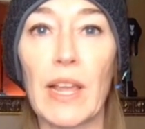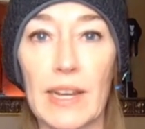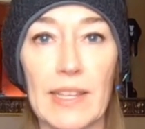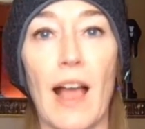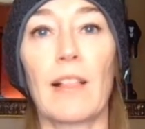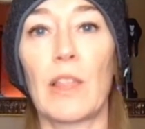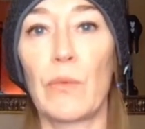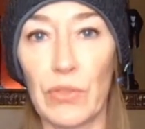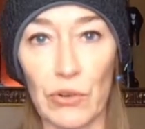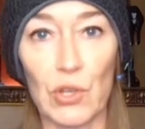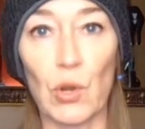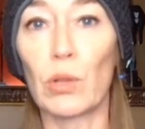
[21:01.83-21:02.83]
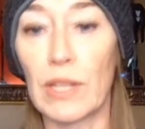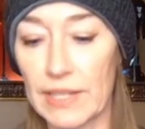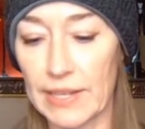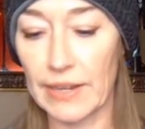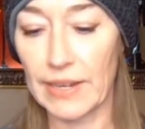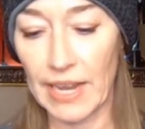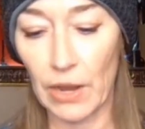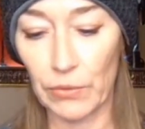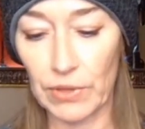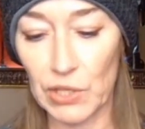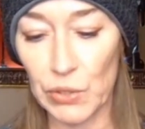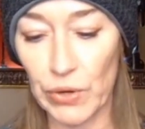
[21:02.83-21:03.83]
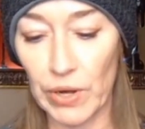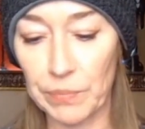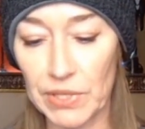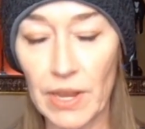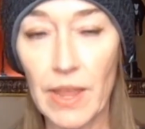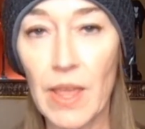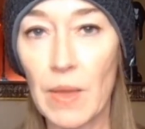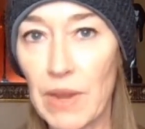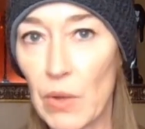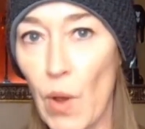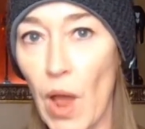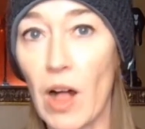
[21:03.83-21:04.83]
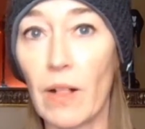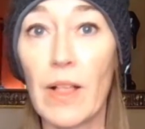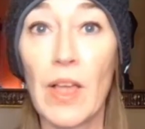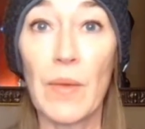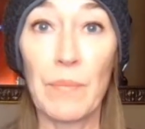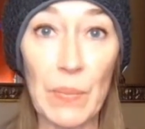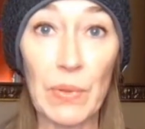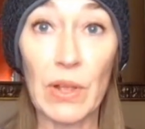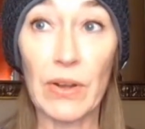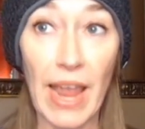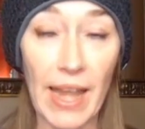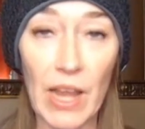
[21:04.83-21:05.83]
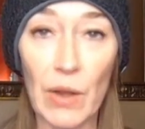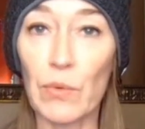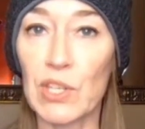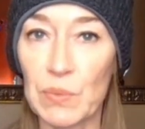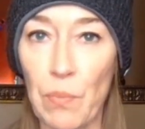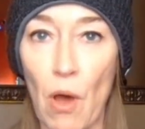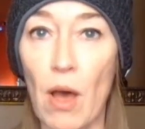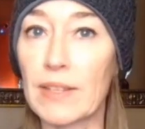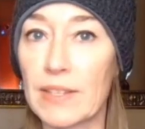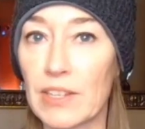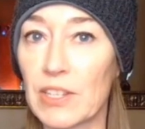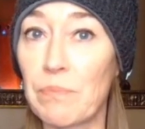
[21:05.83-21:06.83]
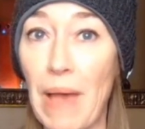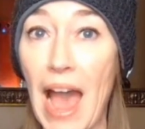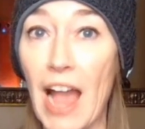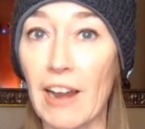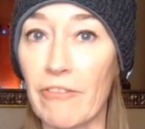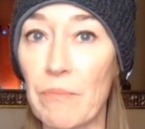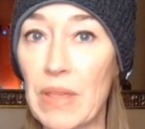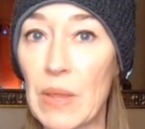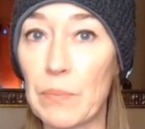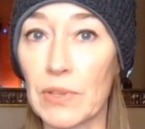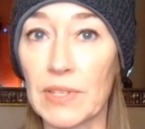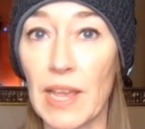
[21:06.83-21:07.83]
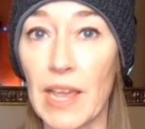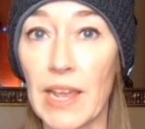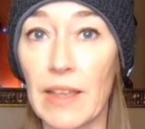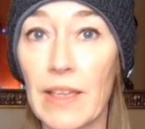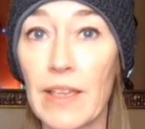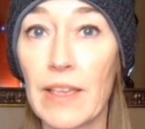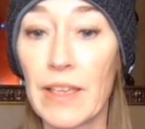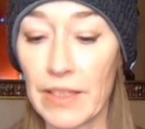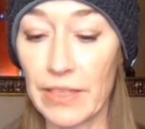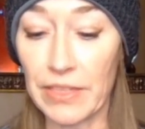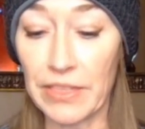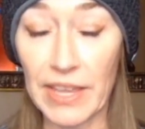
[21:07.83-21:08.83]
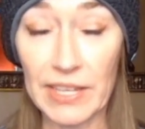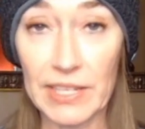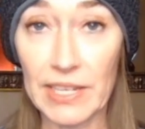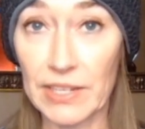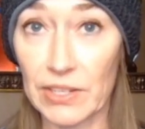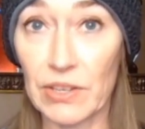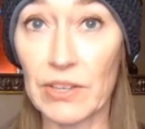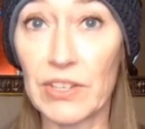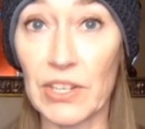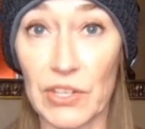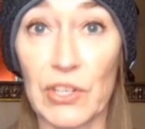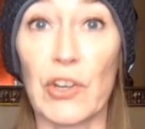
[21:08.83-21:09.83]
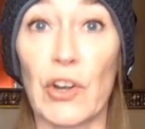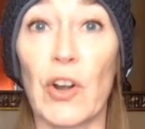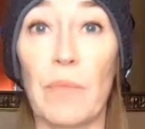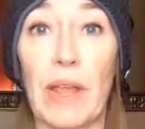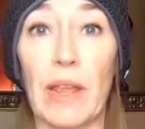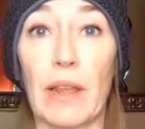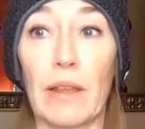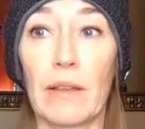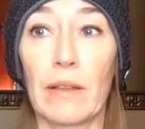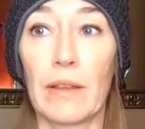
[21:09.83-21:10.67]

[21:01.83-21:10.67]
exactly what they're told and sending out these scripts. Meanwhile, people are getting responses back from people saying, this is disturbing.